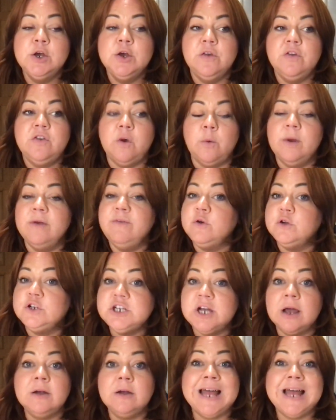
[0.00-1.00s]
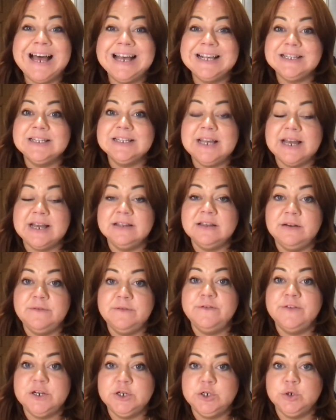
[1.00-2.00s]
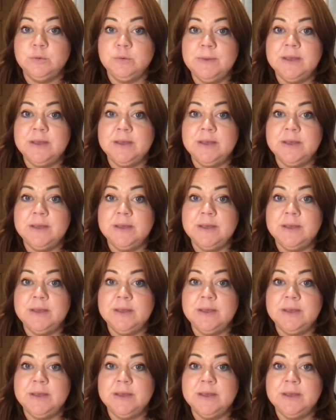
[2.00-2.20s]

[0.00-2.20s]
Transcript: So if your child hasn't had an official